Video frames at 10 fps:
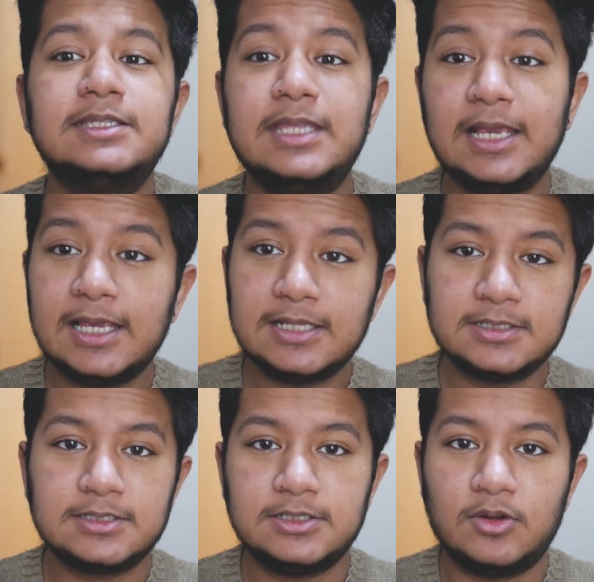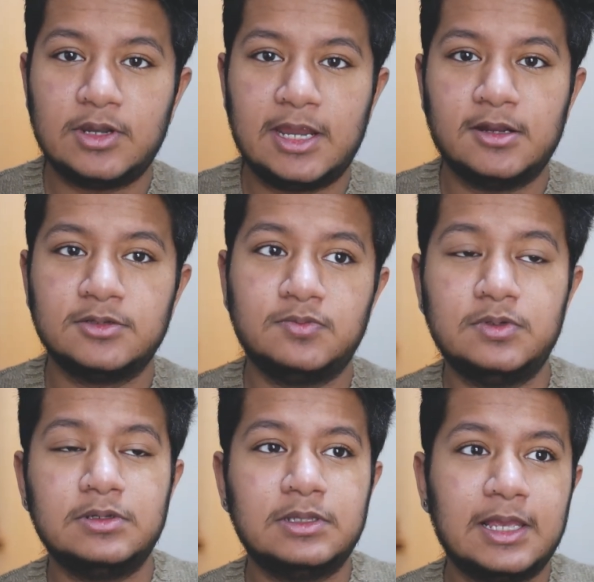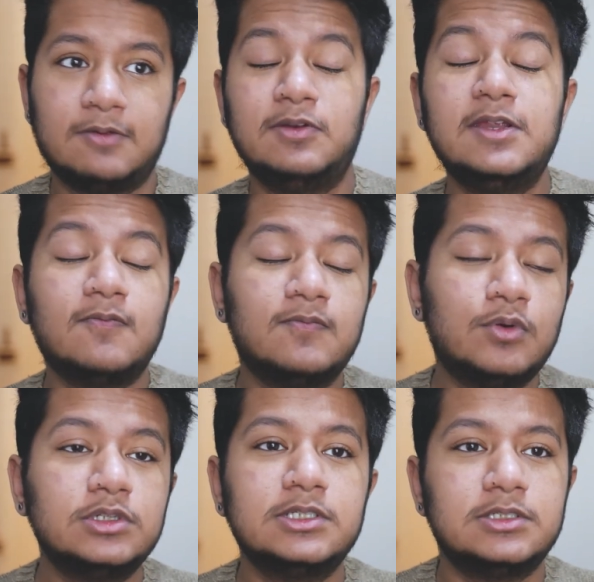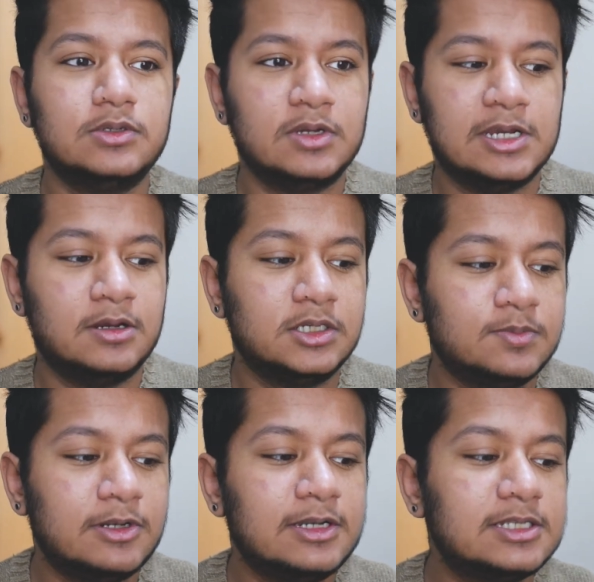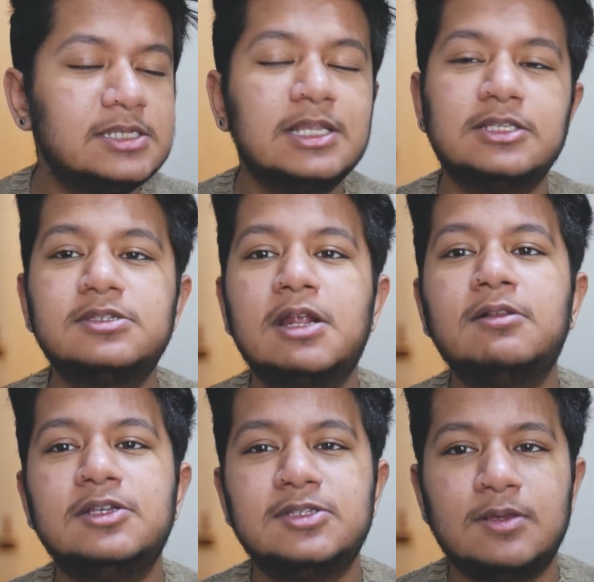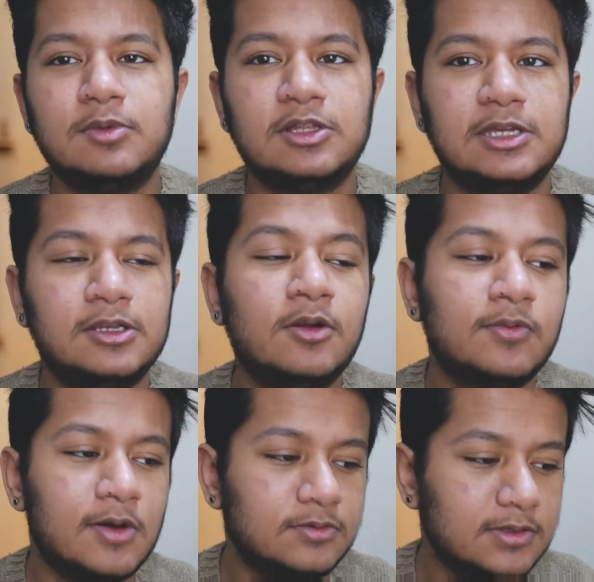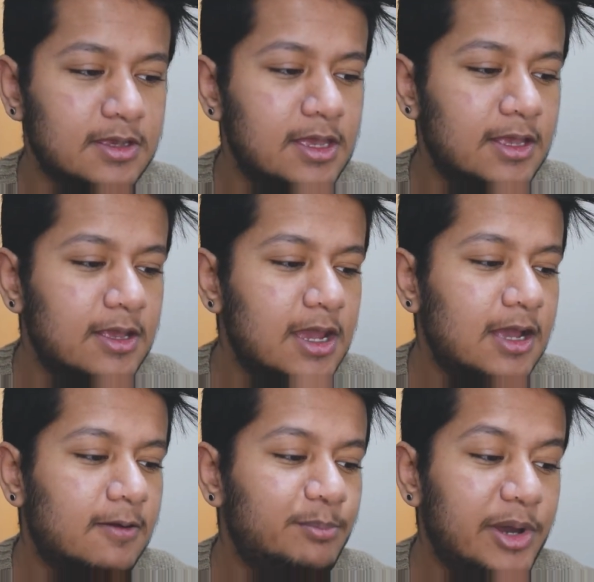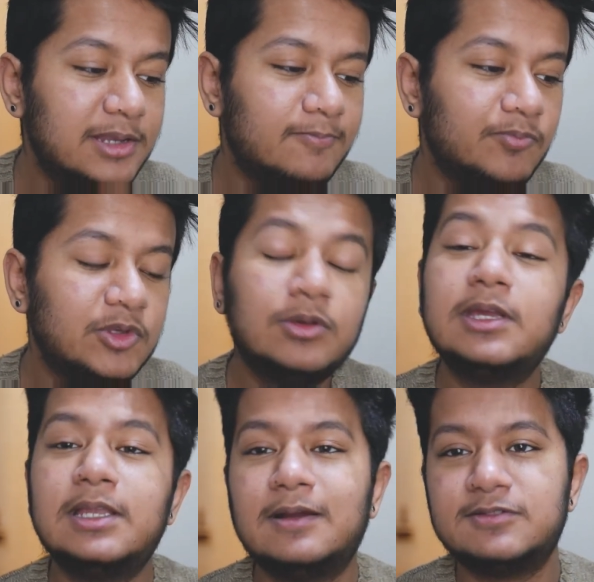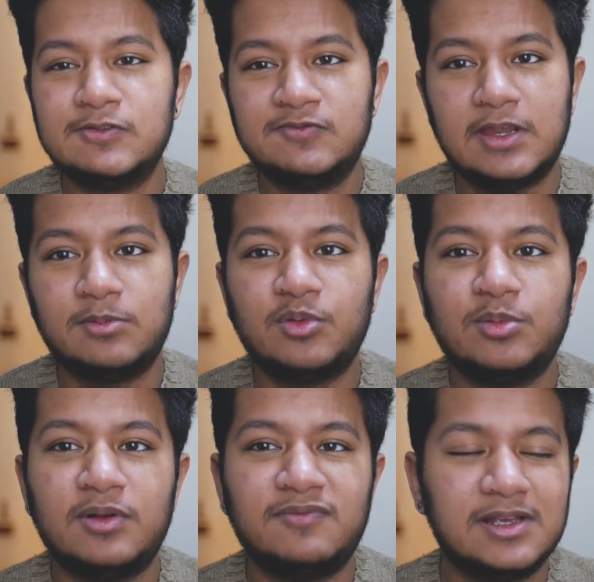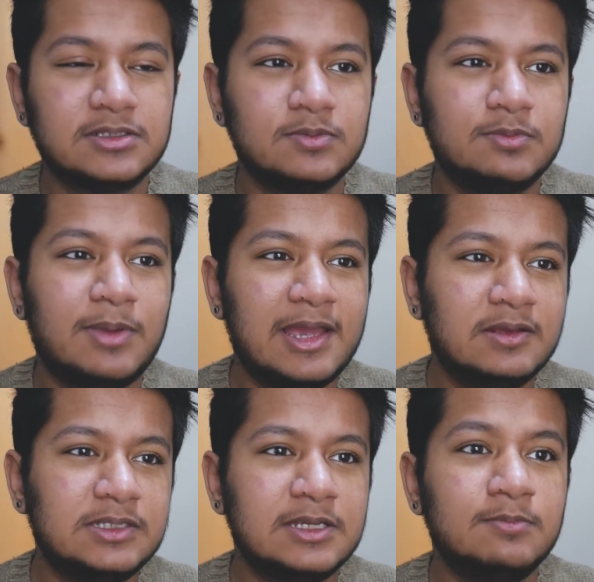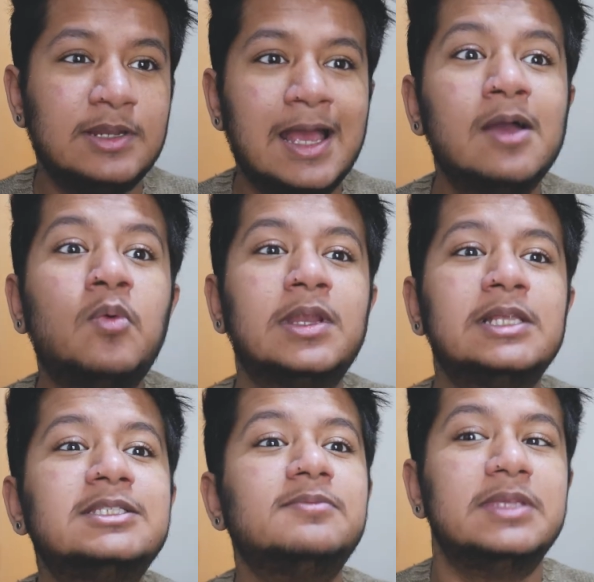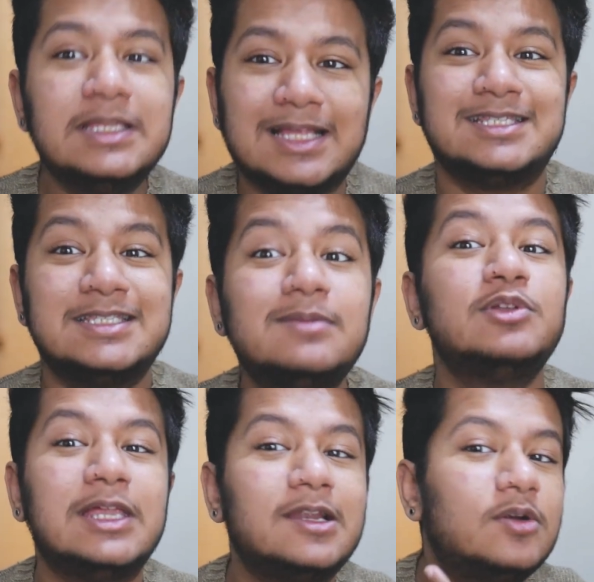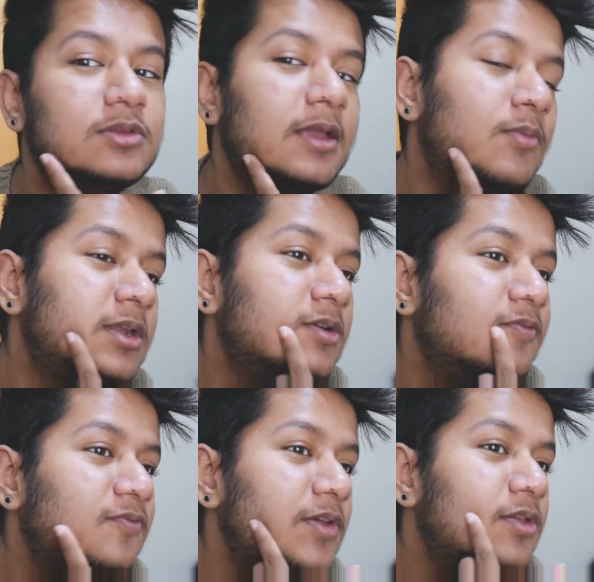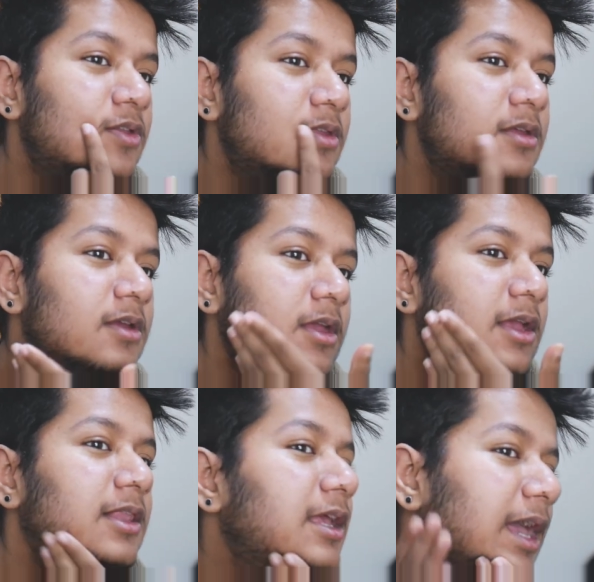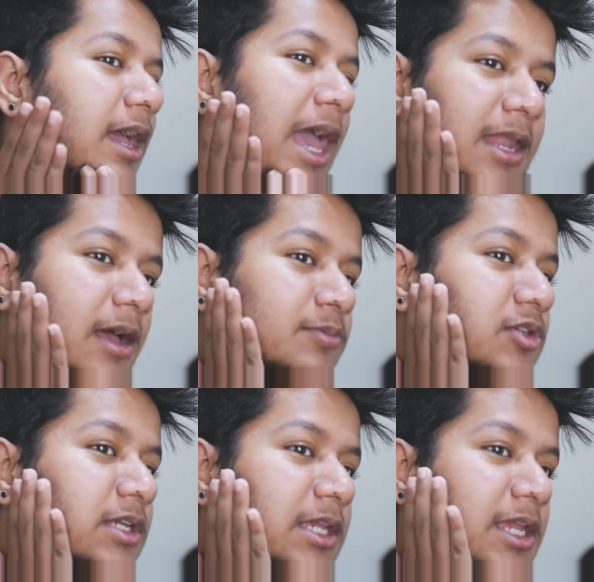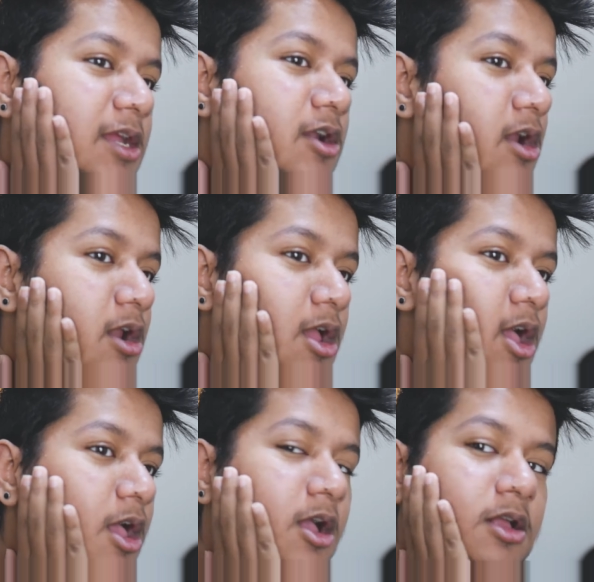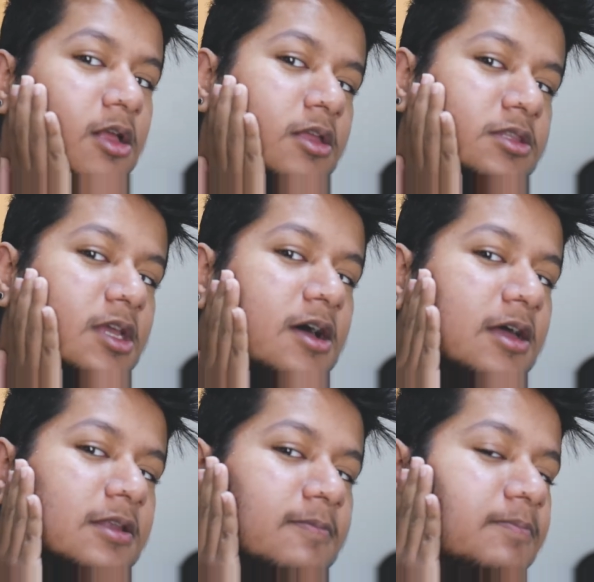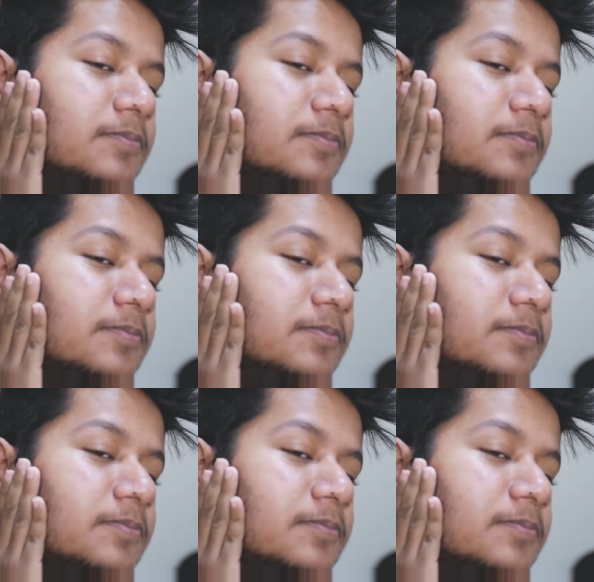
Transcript: thickens your hairs, re- like reinforces your hairs, but it doesn't necessarily stimulate growth. But you can have some favorable effects with biotin, but I wanted something that stimulated growth. I wanted to fill, like I had up to here done